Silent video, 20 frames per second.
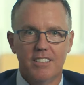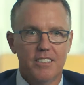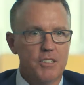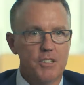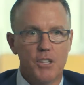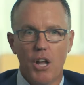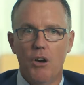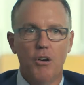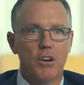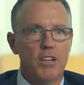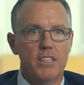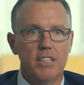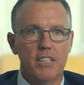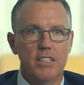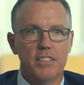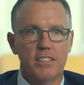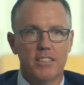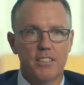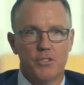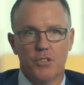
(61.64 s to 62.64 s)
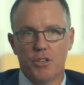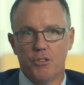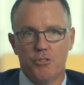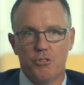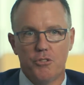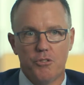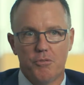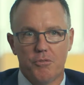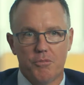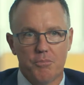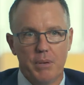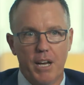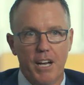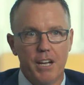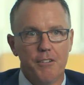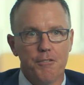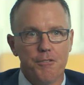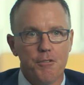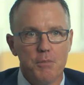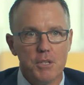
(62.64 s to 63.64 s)
No idea, because I was
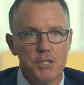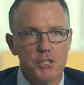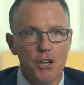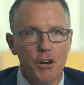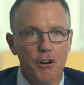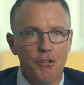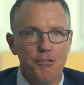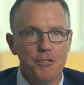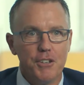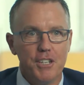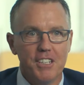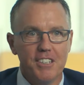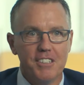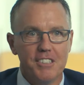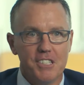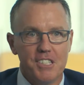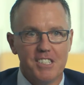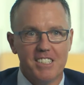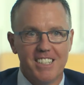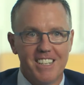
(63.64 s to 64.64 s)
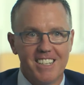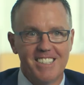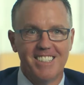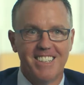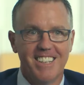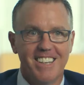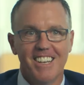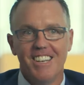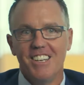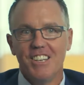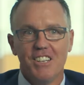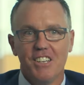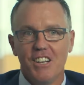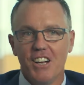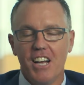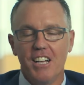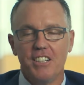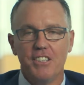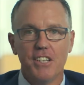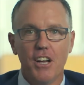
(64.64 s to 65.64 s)
paying it for myself, just
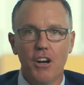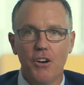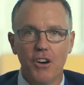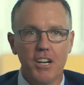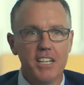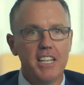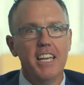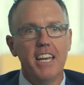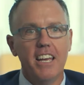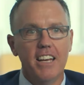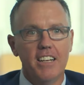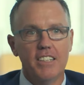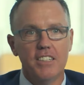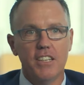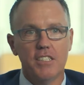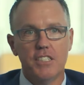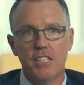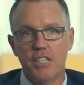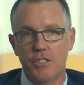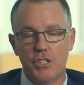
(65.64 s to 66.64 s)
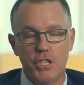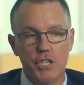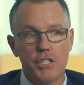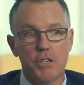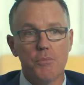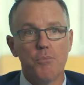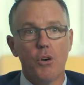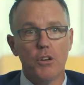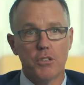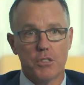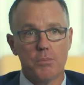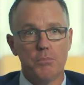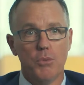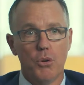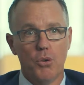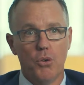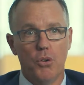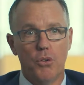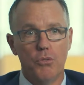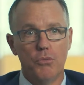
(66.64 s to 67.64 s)
I had no idea. And she said, what's
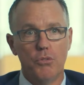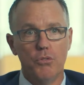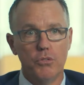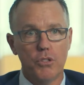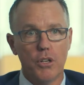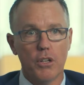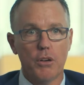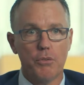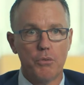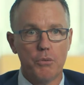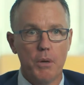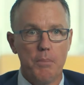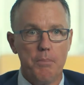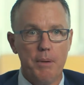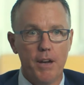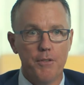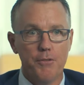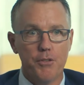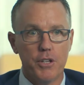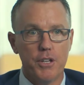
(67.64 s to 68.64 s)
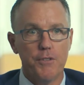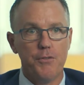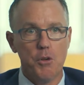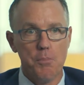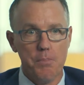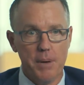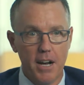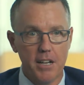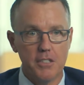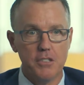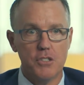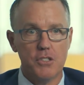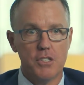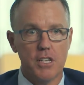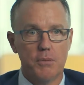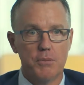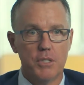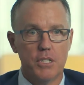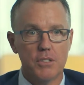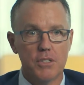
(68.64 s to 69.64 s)
more? Well, not only will we pay for it, if you pass your
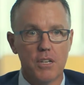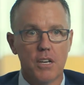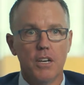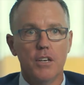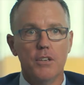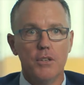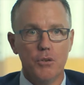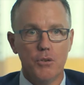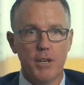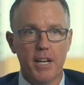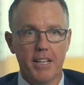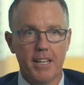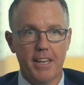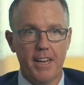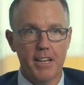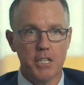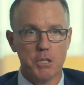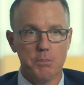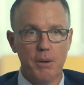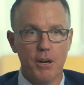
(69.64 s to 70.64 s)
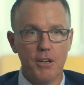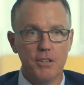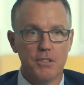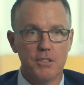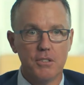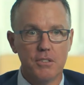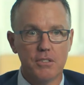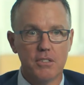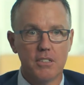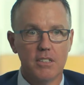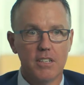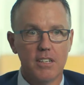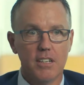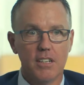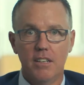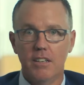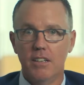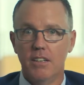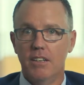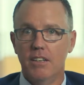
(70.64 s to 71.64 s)
subjects, you'll get a cash bonus.
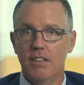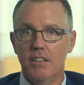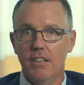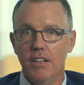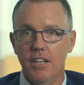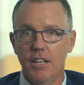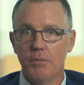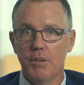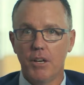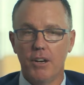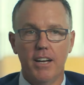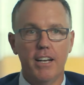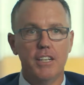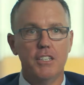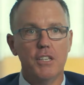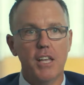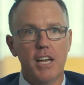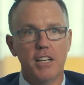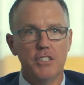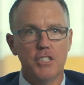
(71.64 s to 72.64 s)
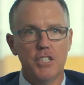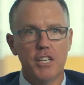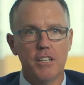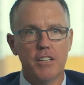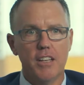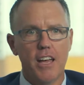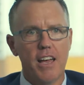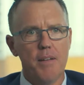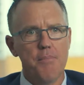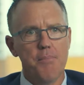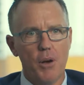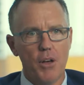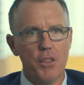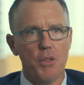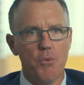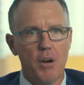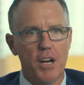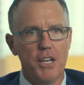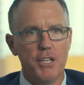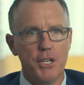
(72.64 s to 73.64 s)
And I'm going, and she said, and by
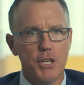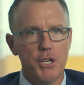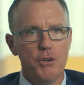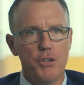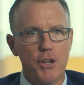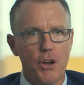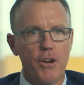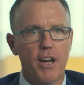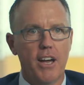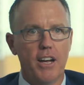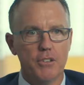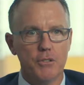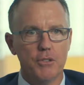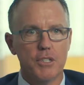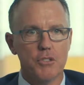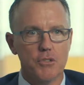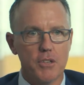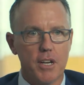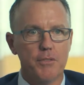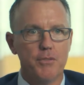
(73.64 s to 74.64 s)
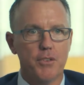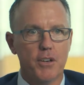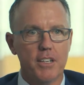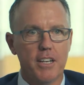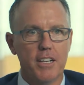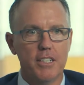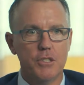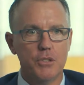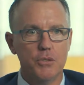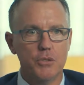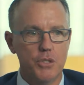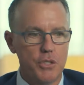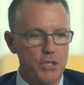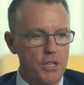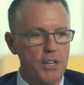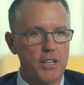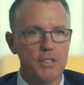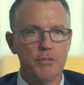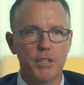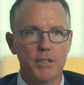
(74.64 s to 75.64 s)
the way, you know how to extract financials, you
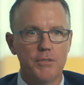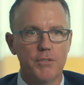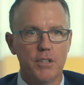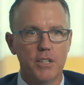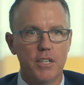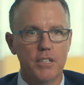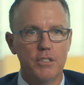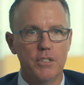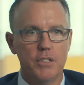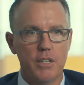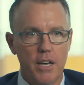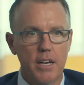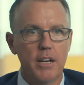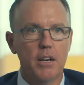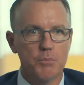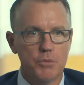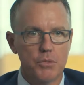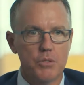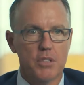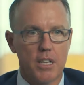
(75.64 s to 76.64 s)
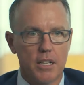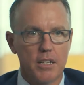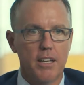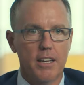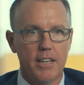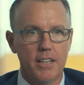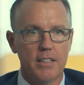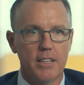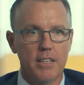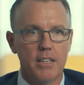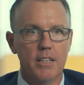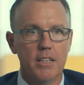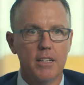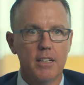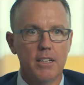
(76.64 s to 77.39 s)
know how to read financials. Yeah, I'm studying accounting.